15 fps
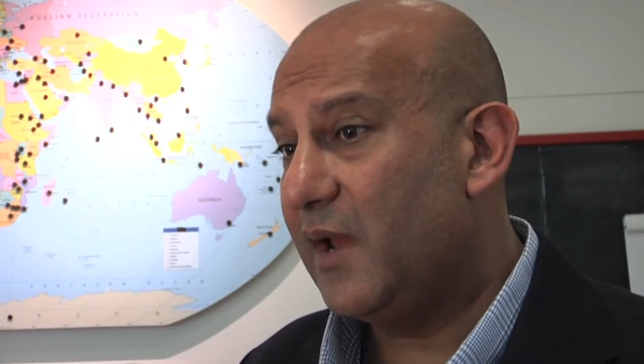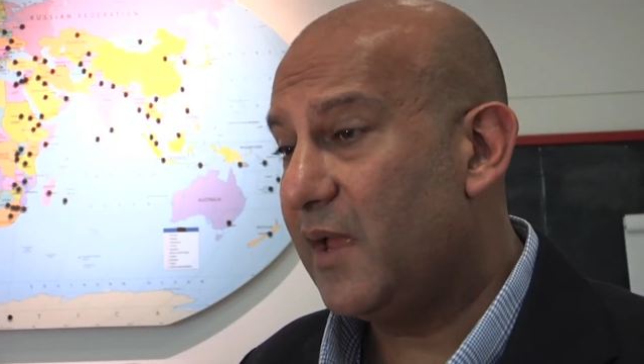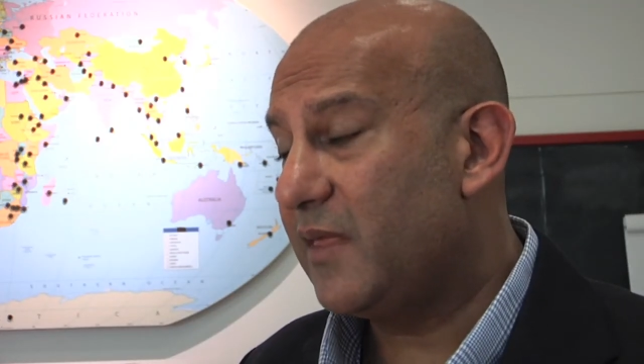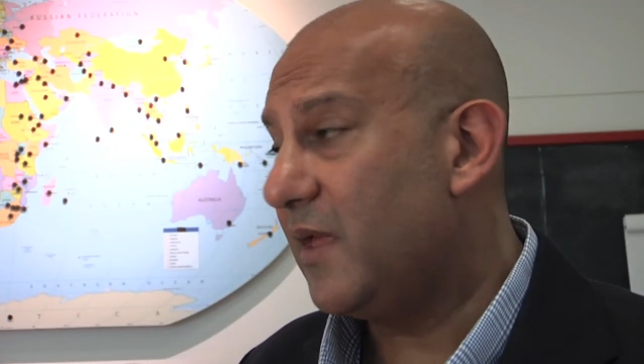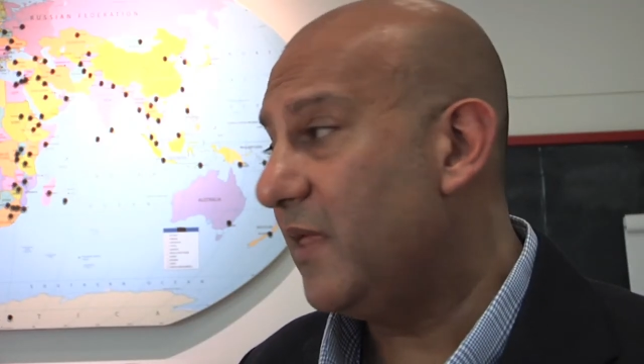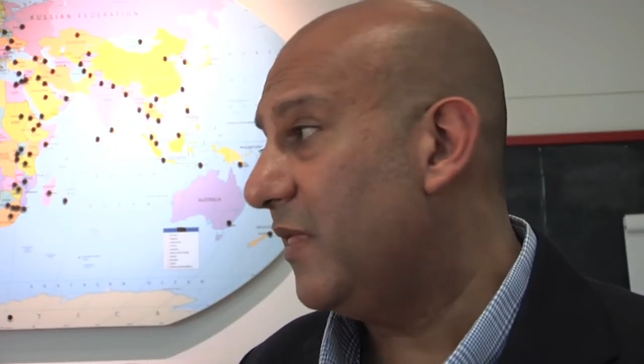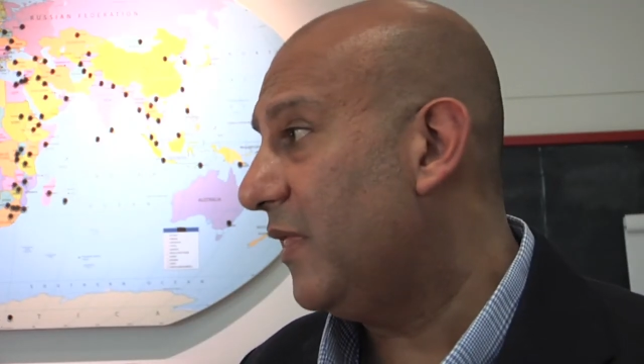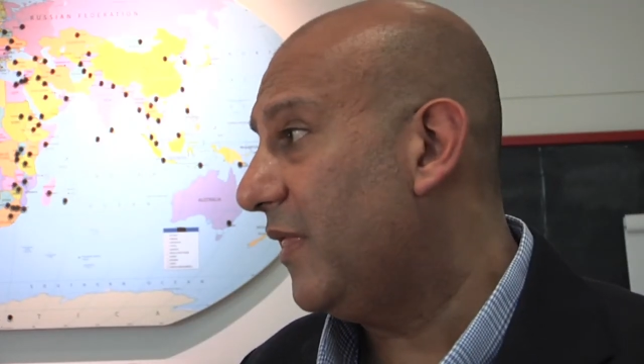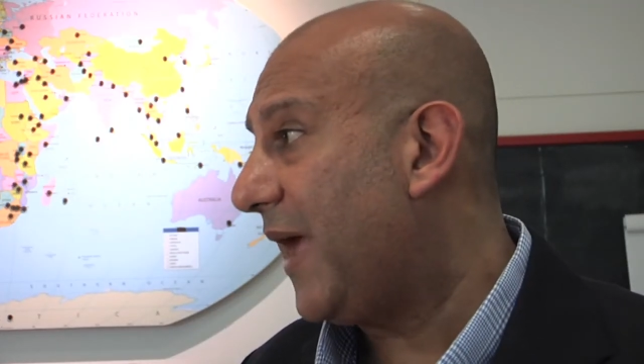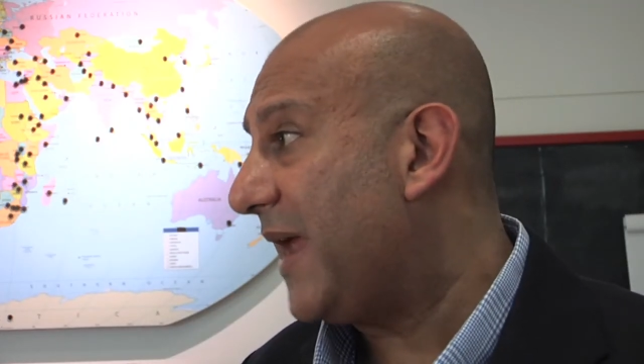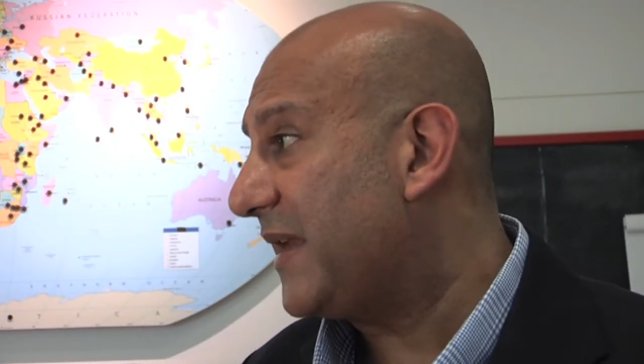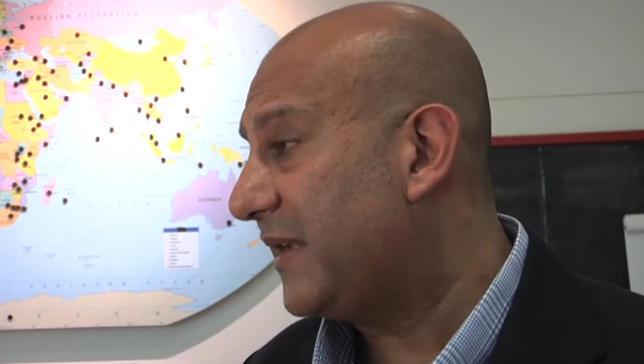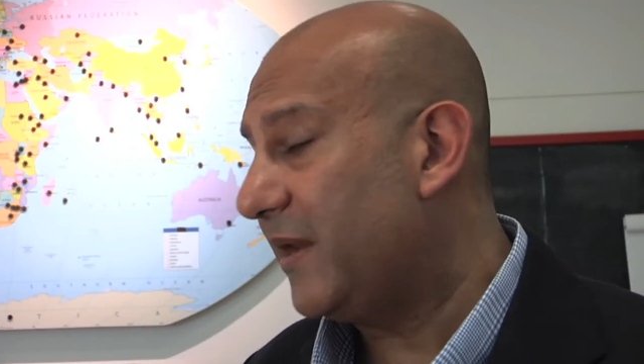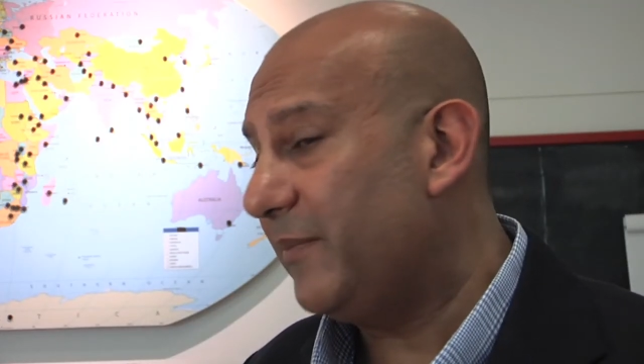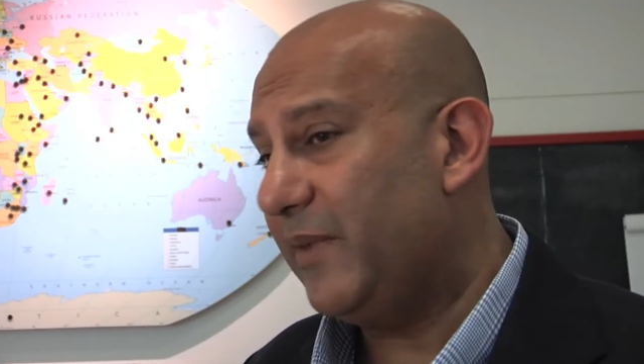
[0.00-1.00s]
then
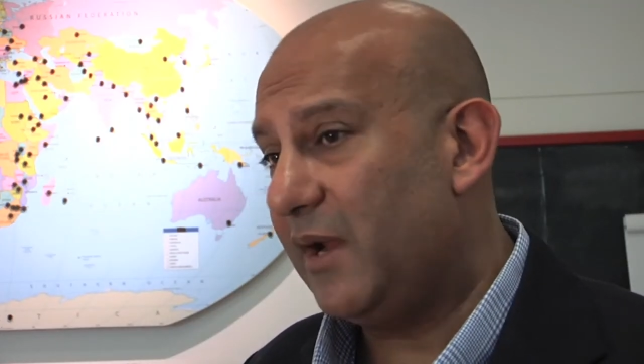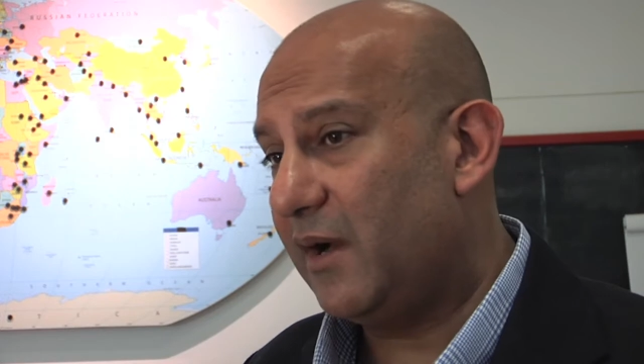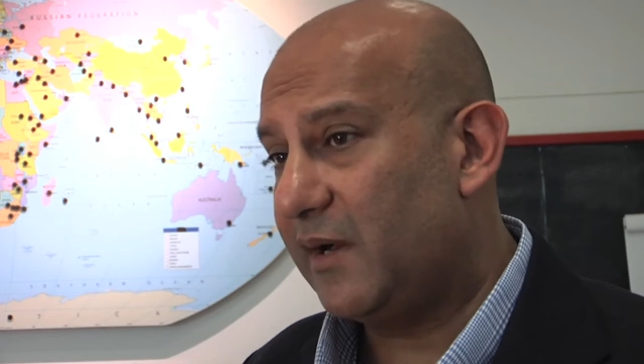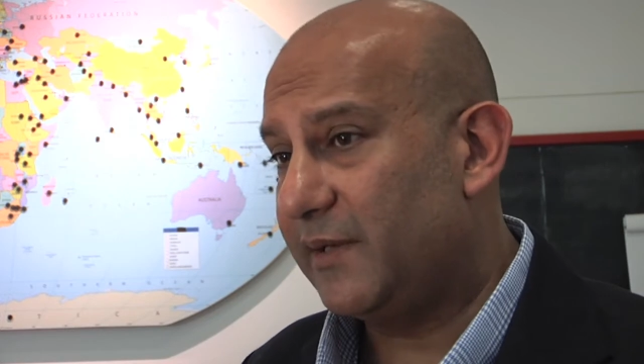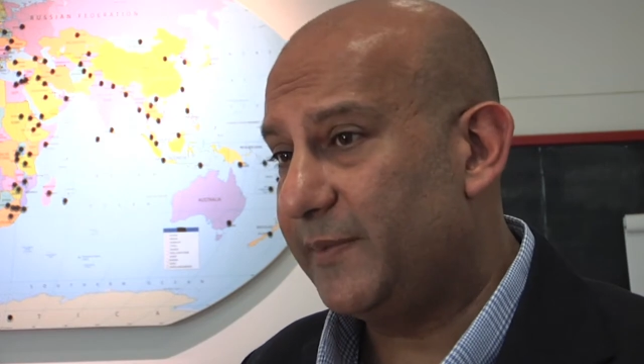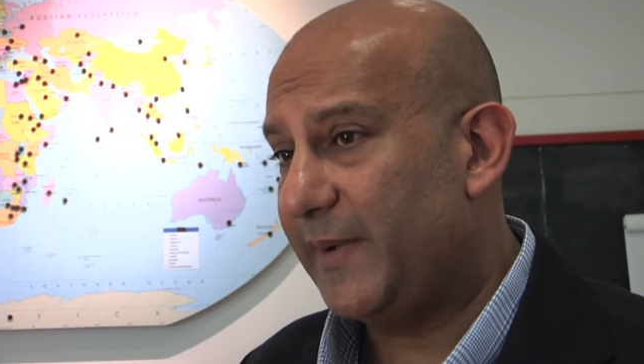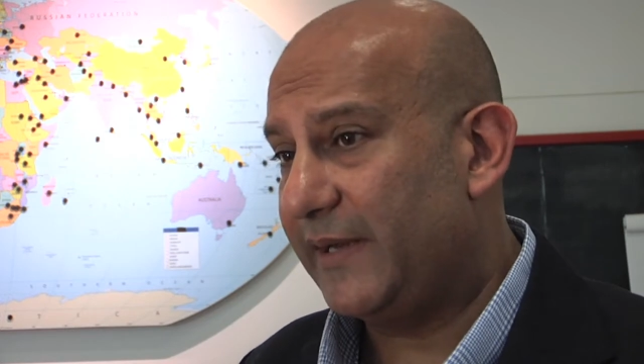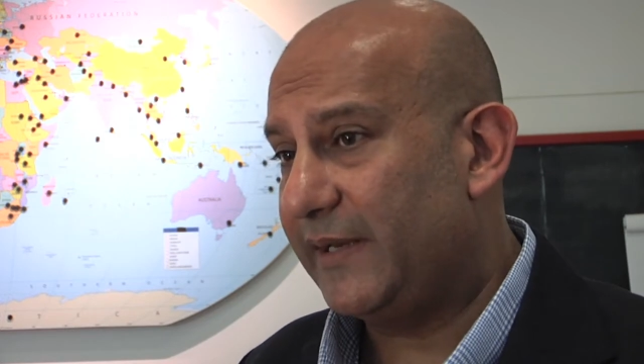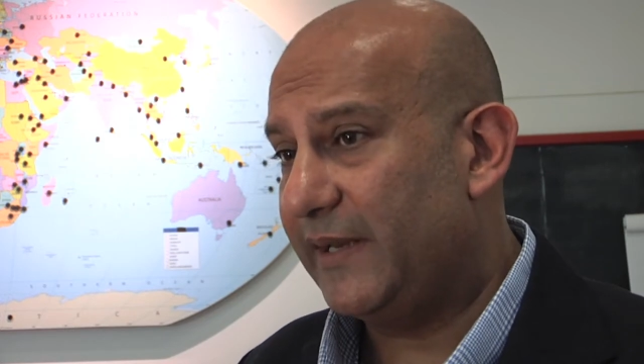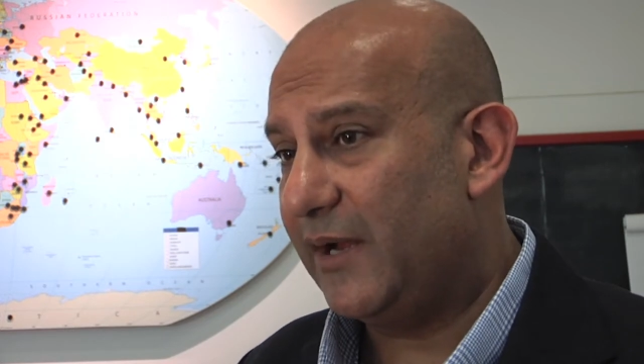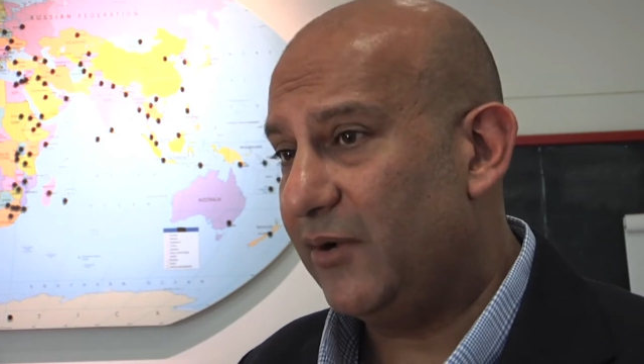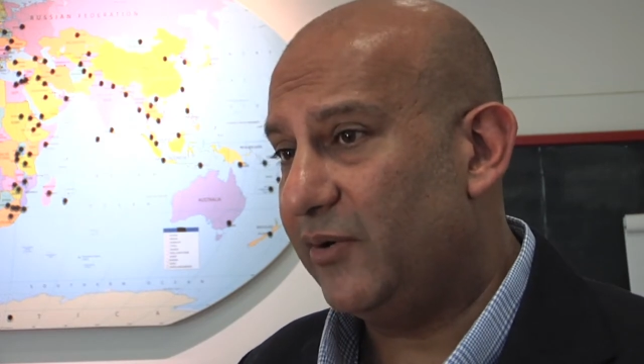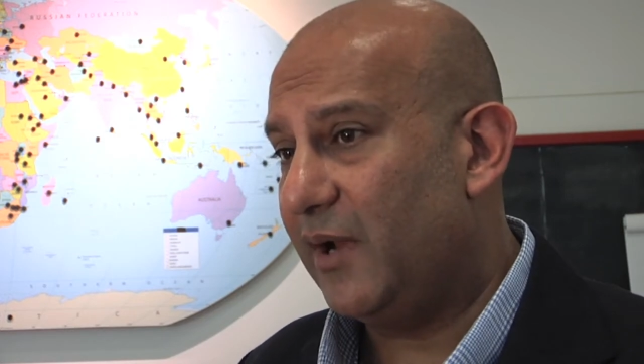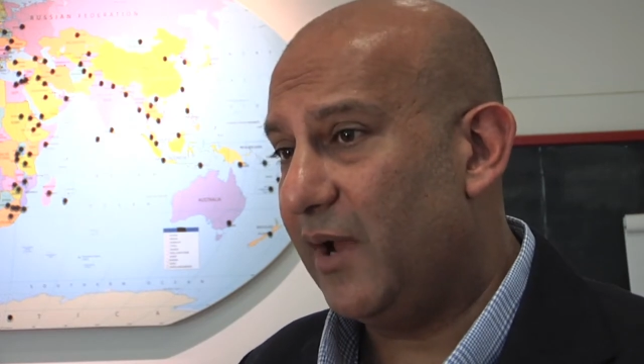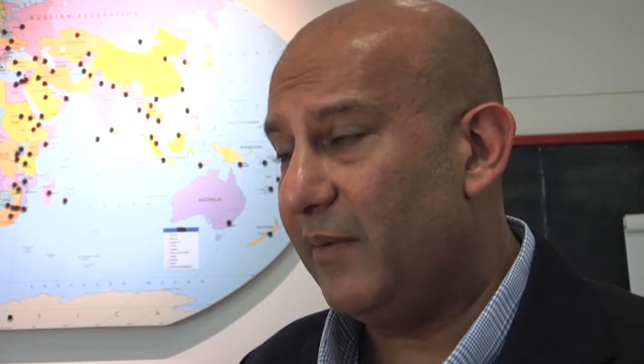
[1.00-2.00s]
that can be our expected
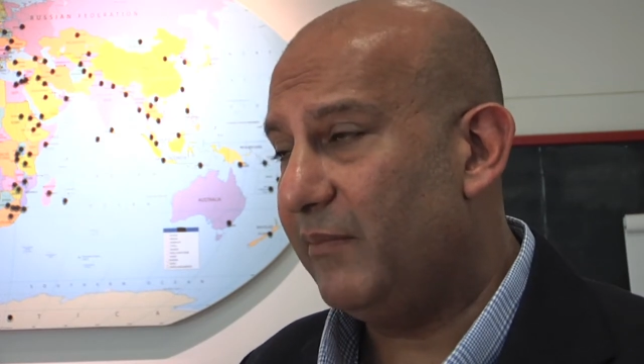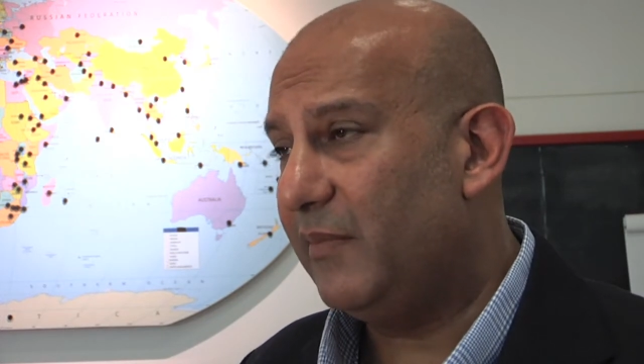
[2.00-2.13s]
outcome.